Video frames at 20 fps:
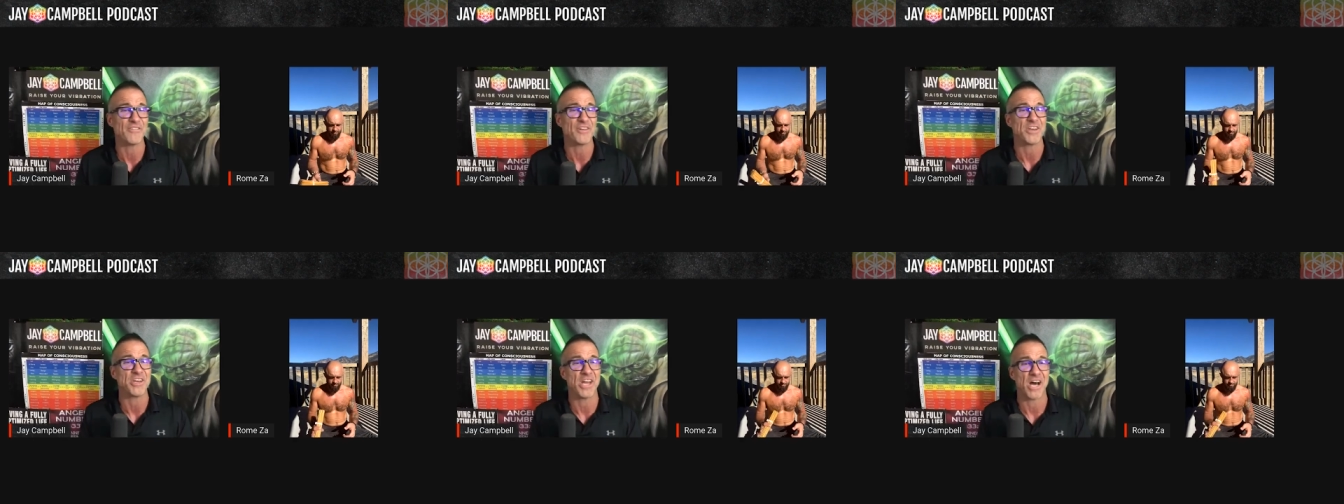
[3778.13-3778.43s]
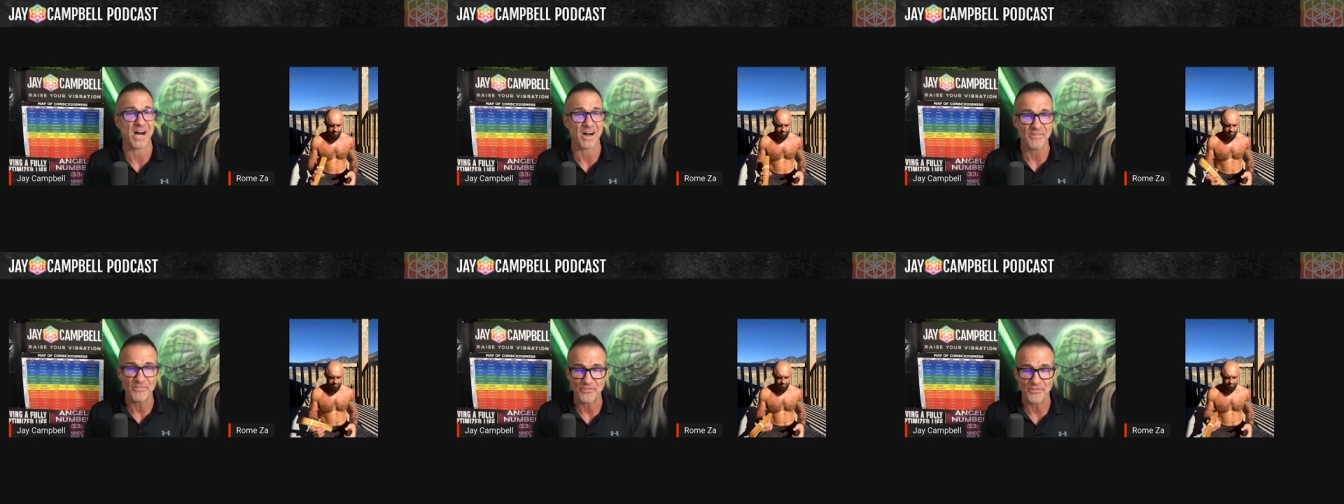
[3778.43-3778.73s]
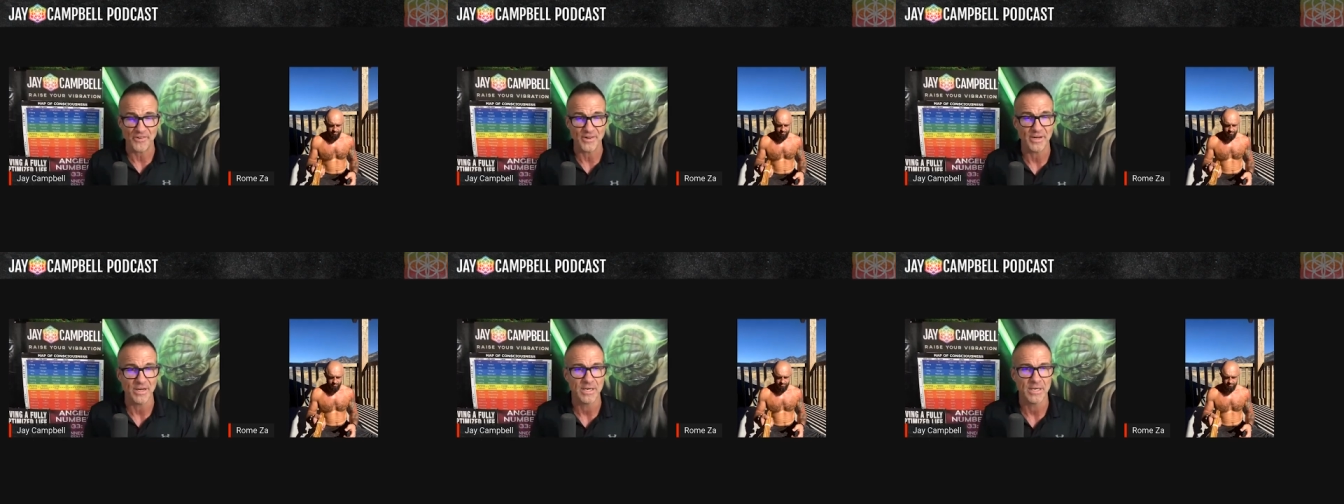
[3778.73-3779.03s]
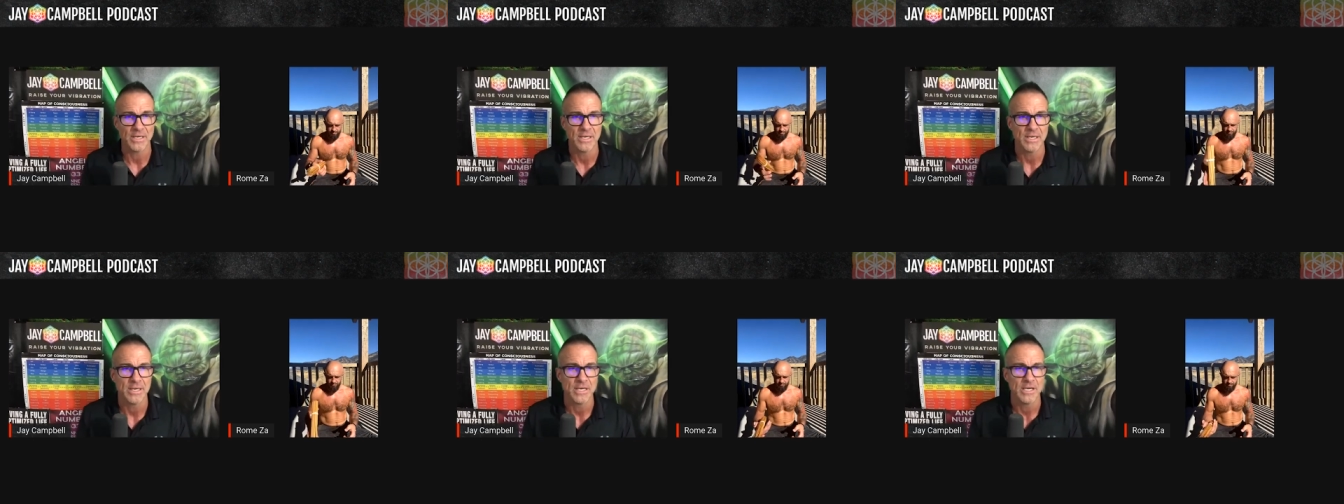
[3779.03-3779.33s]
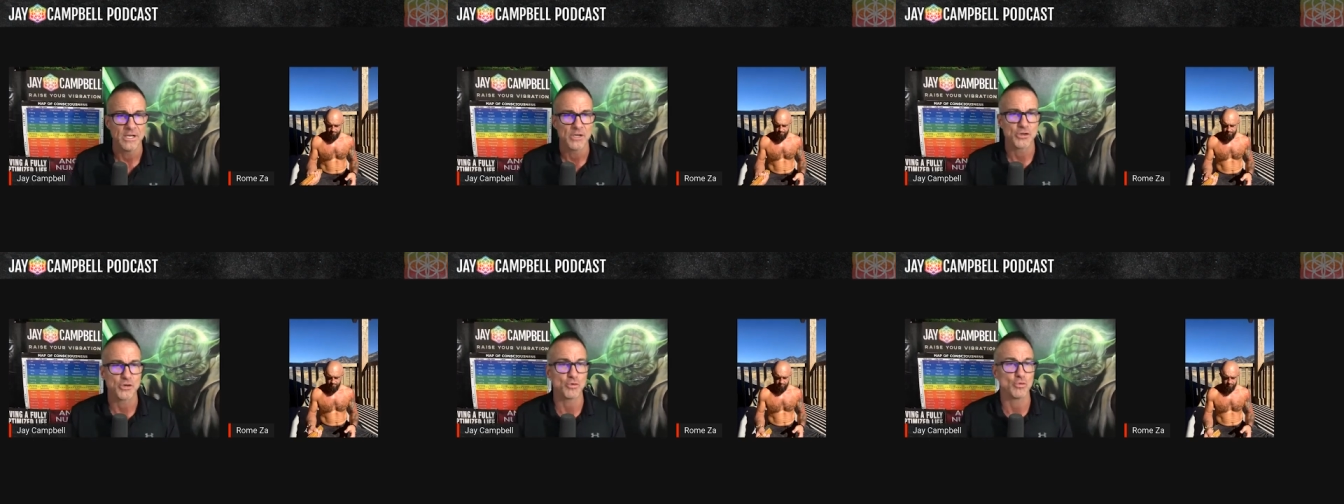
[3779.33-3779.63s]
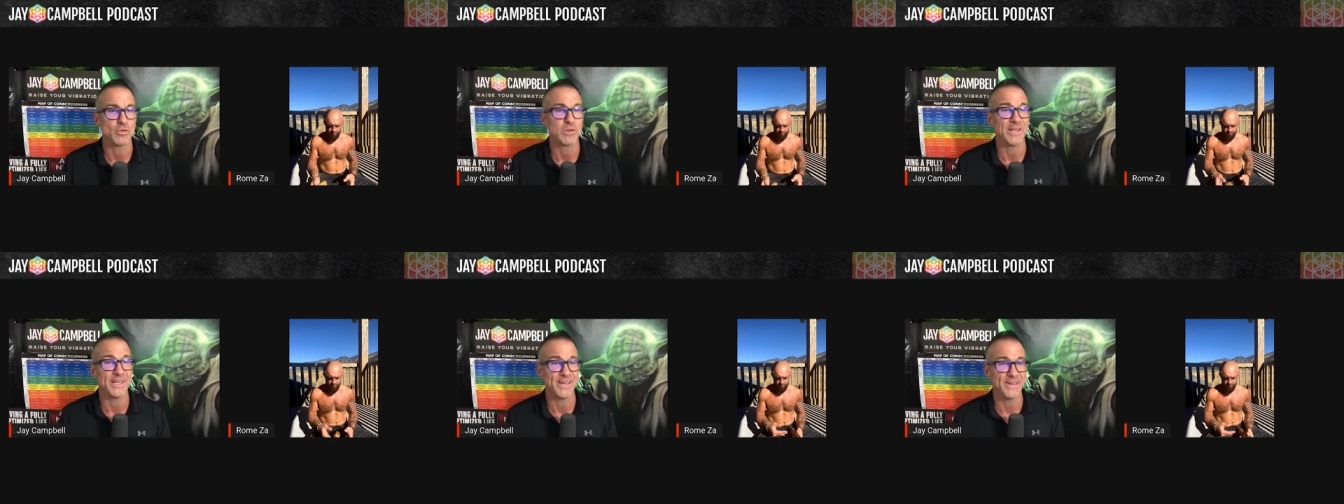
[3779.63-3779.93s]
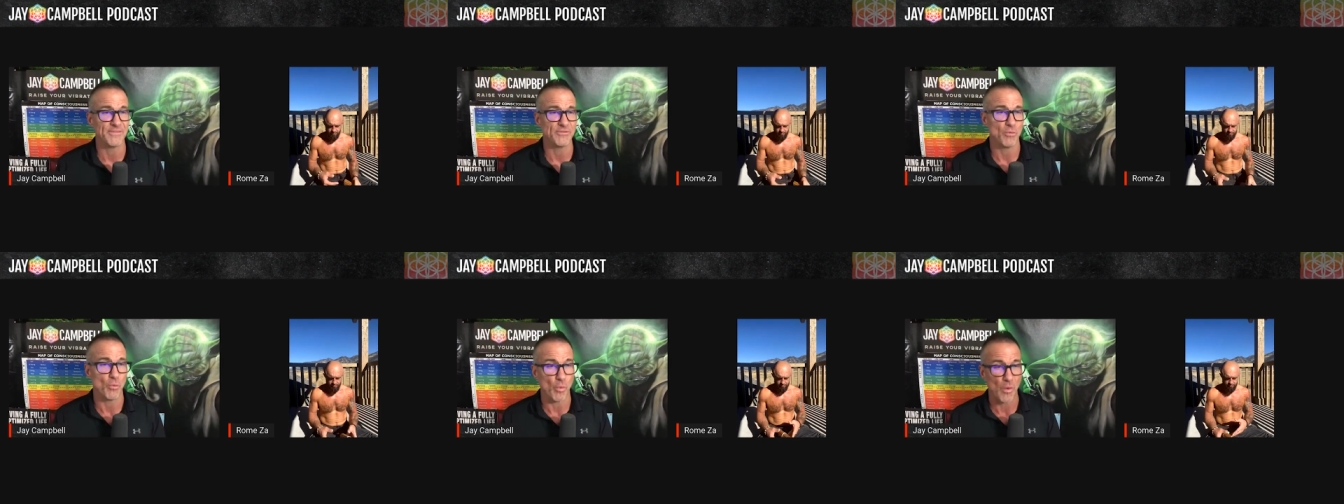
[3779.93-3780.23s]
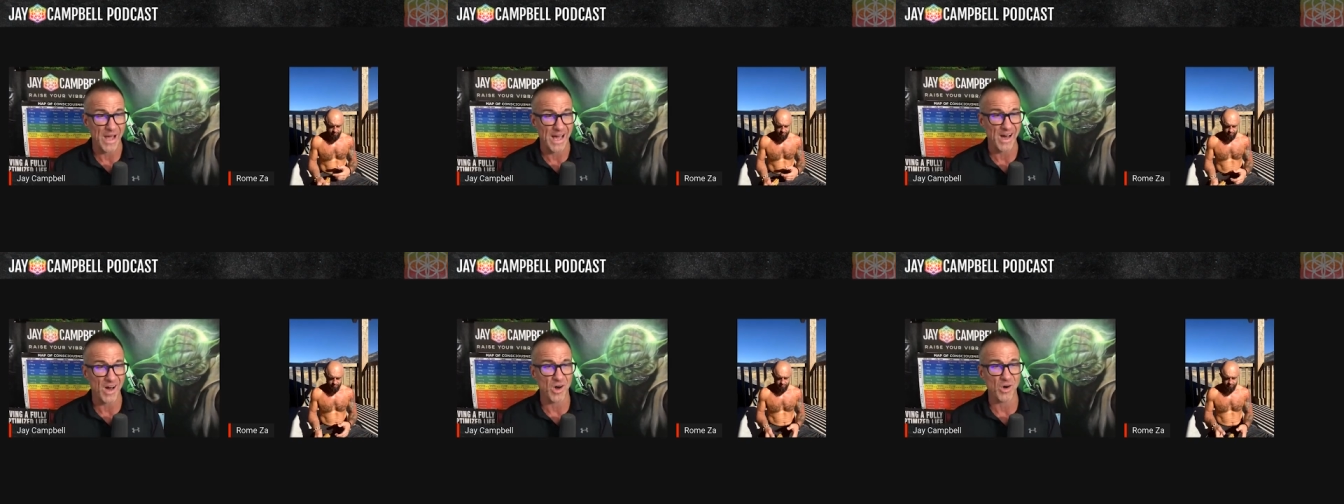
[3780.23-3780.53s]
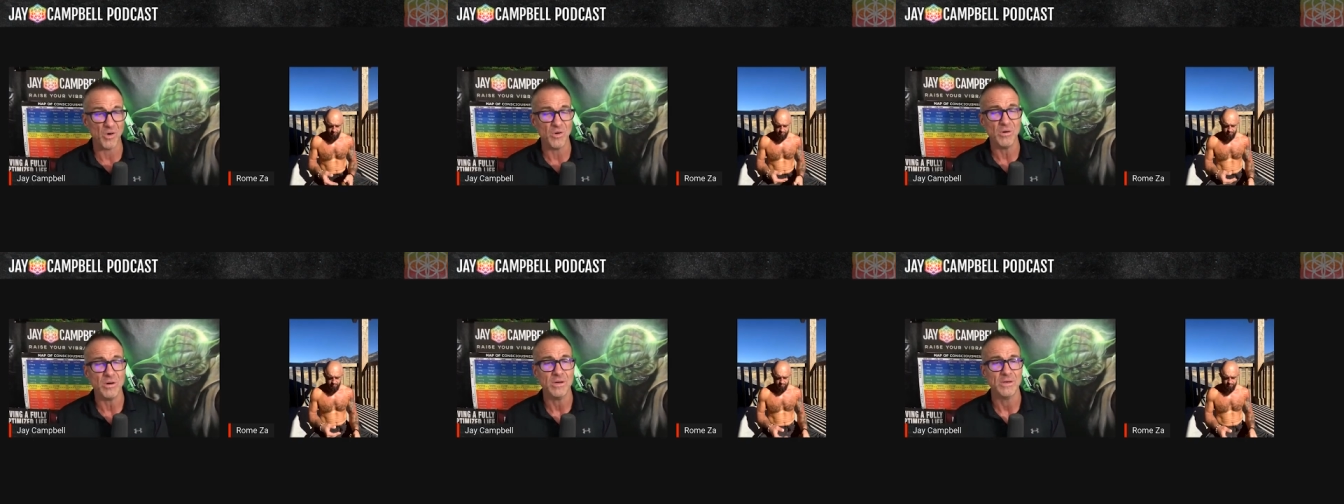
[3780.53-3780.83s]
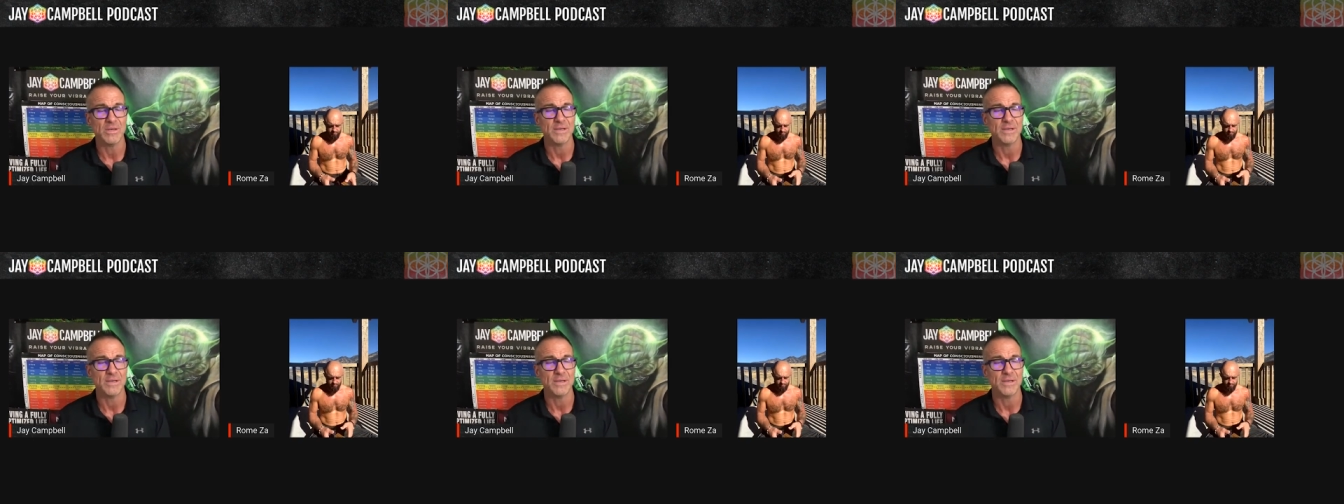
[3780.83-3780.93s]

enough to live well